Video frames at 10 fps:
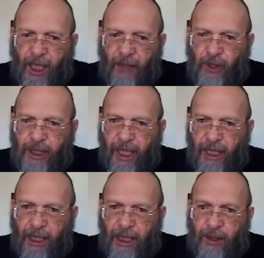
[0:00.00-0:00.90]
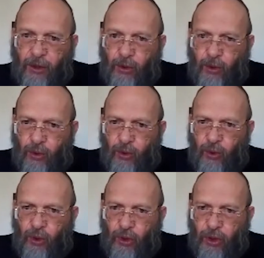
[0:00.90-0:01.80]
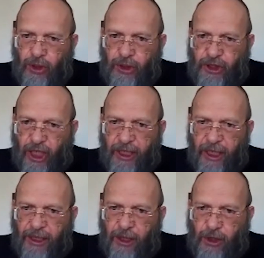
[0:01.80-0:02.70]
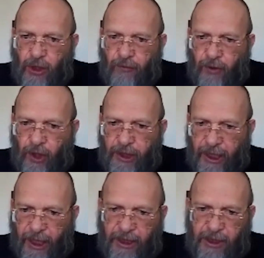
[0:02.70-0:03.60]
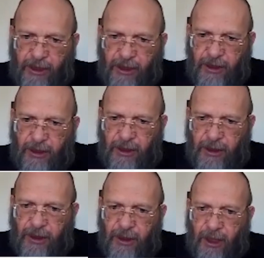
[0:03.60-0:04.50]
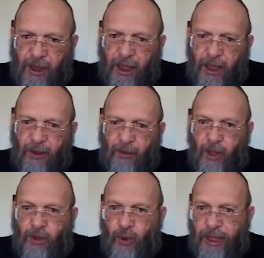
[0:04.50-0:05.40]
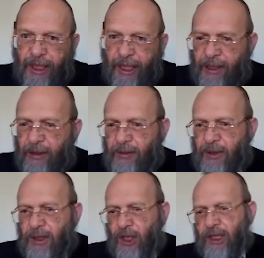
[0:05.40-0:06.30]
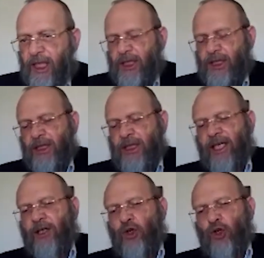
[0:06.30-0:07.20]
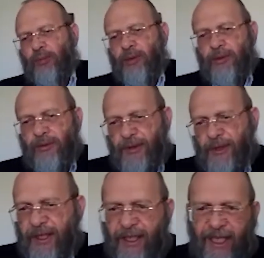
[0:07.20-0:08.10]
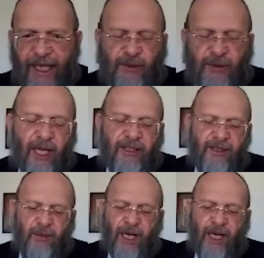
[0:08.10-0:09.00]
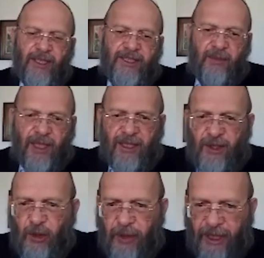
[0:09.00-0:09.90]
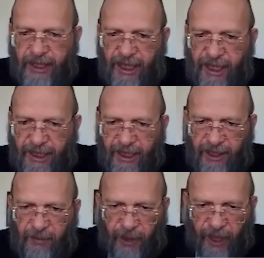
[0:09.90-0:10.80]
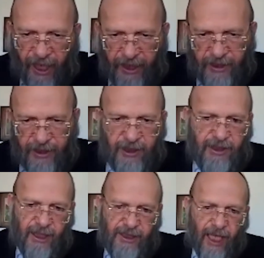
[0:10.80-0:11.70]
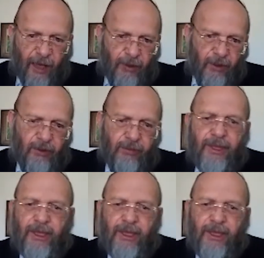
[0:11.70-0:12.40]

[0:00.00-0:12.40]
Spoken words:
If you take two generators of rotations, what you get, rotation is a group. As we had in the bounded symmetric domain, the linear part is a subgroup.